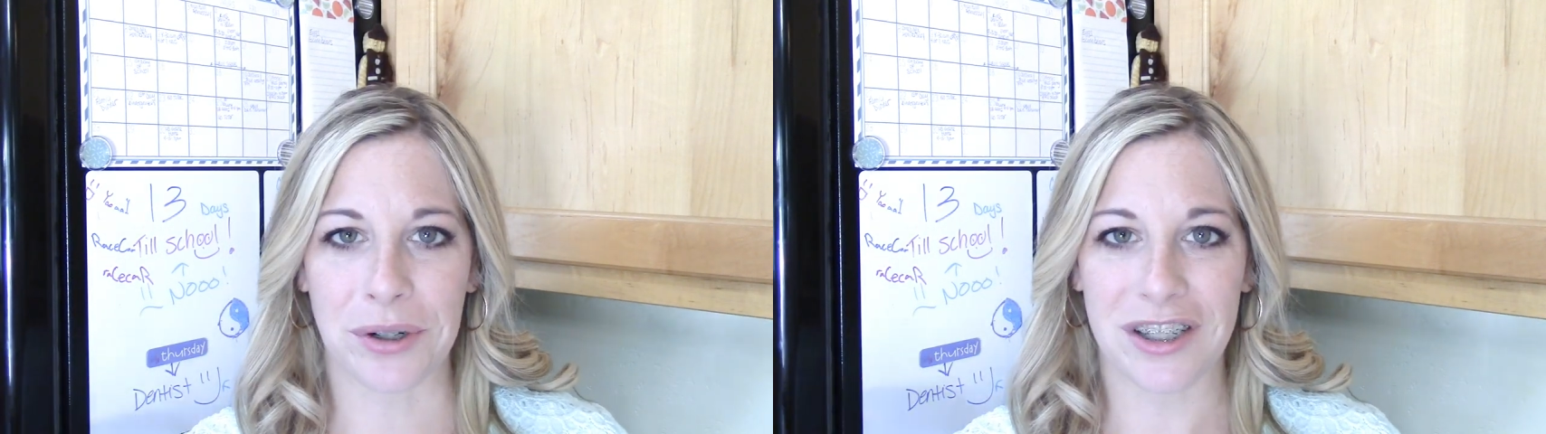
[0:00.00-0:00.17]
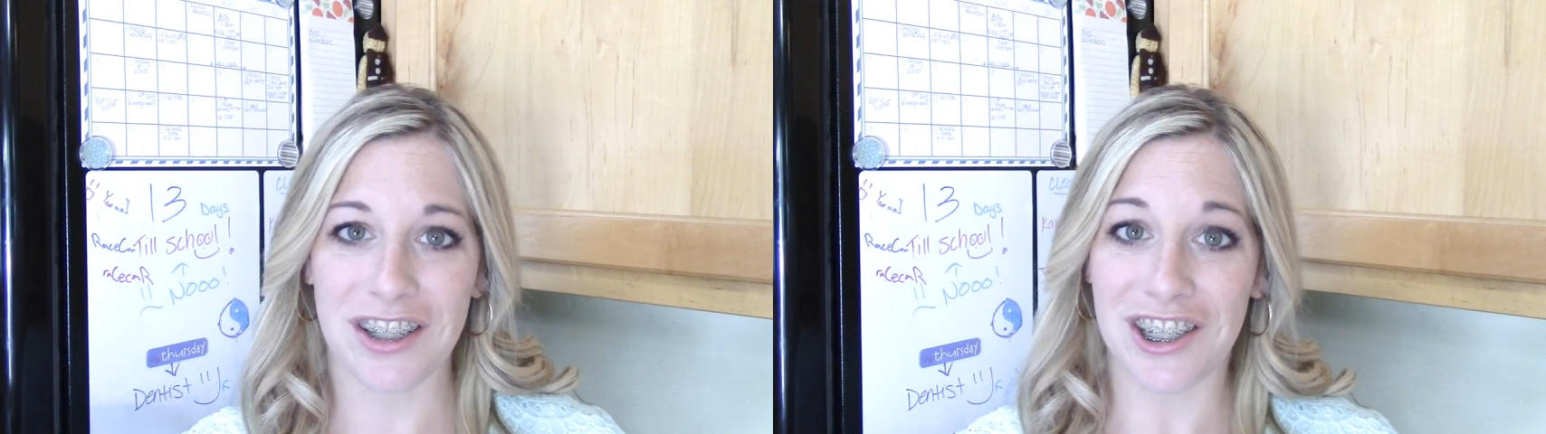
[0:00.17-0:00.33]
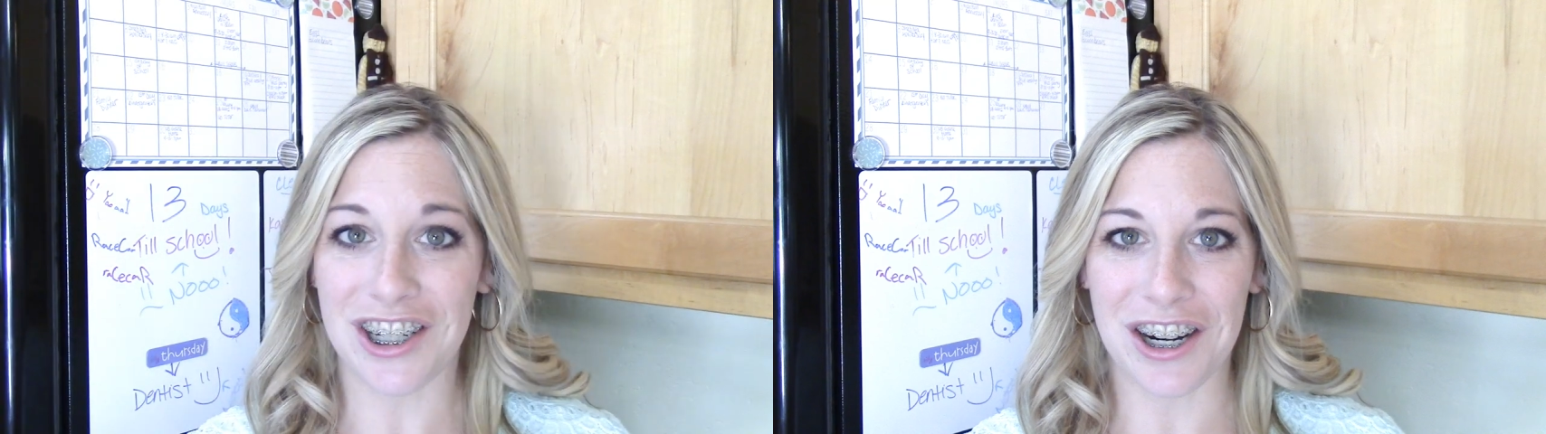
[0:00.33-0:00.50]
it
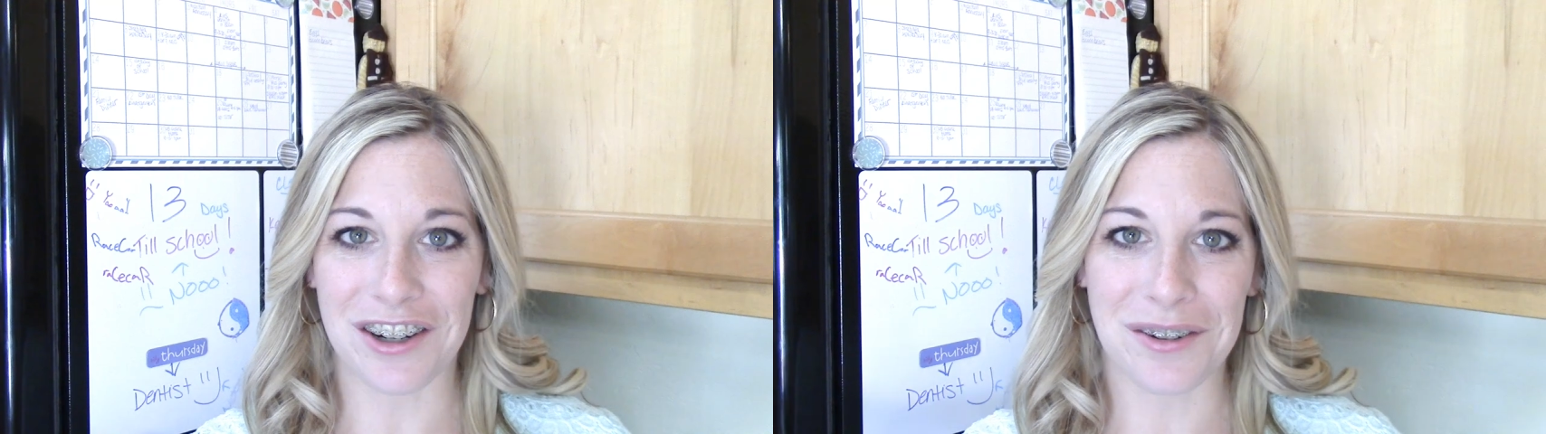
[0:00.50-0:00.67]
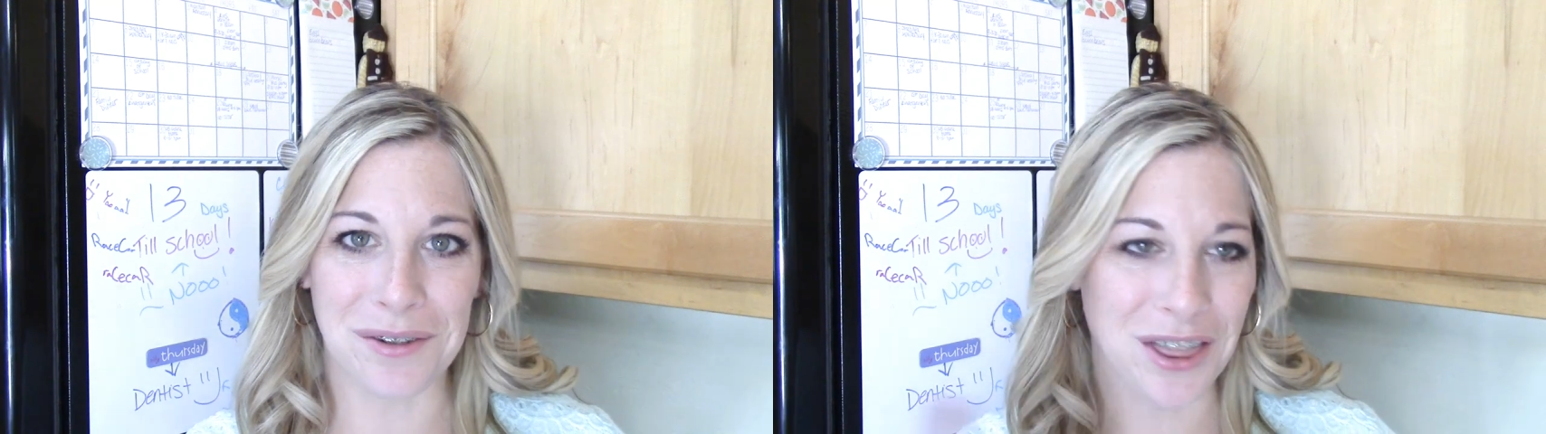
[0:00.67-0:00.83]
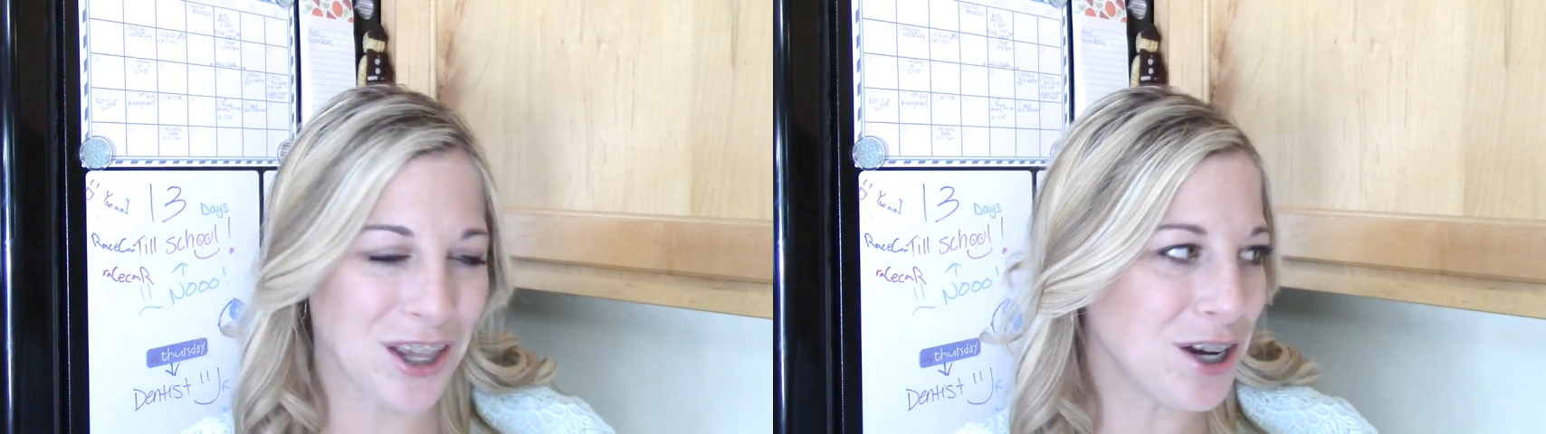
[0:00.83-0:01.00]
and share
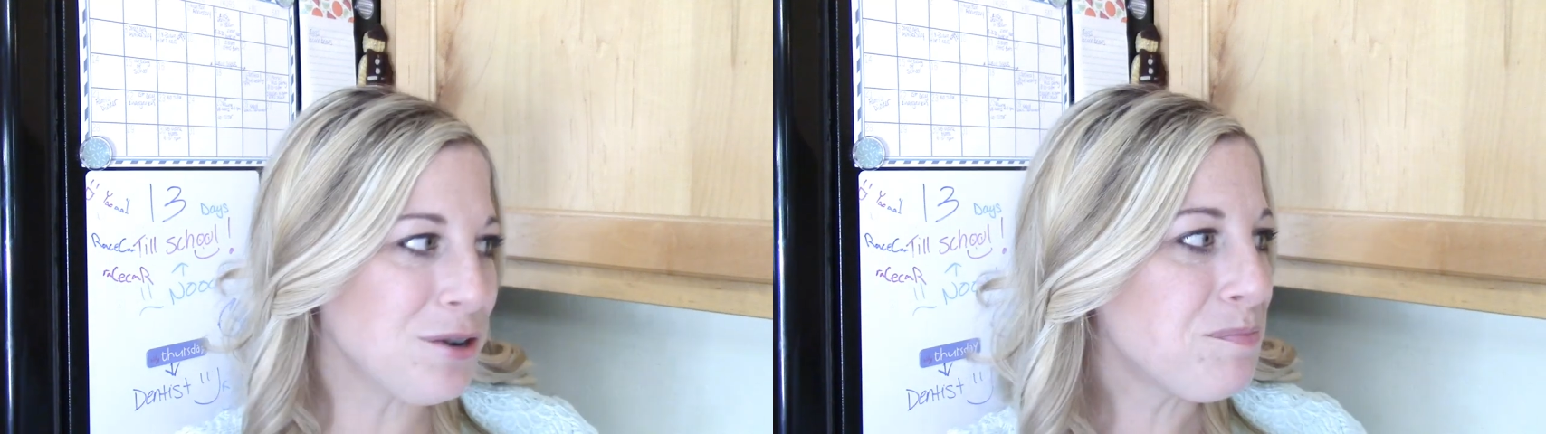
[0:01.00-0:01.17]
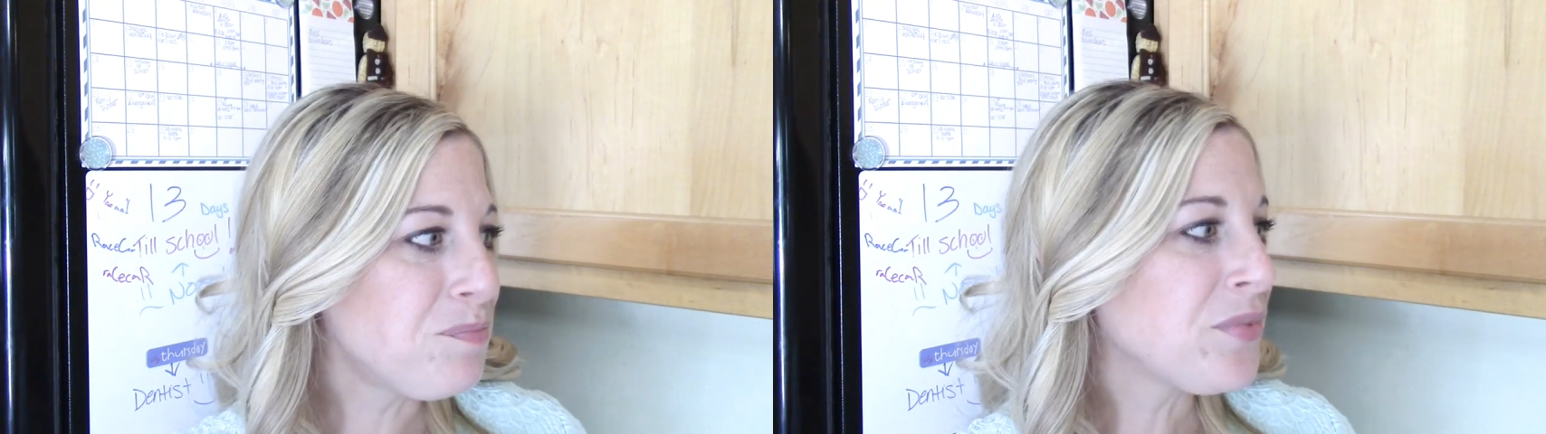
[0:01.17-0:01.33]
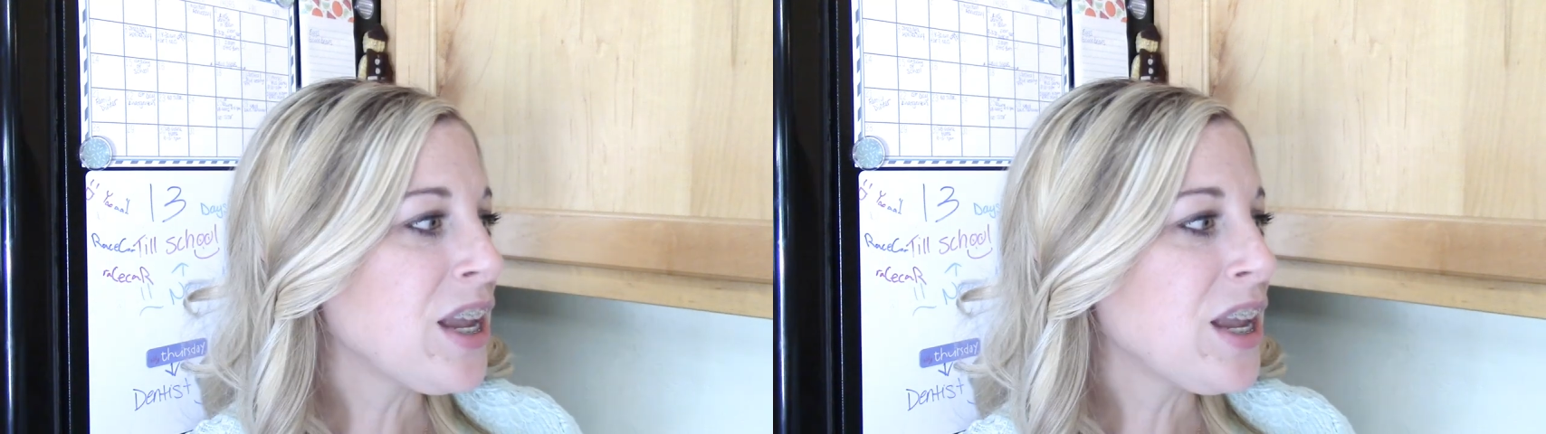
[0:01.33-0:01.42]
it with you.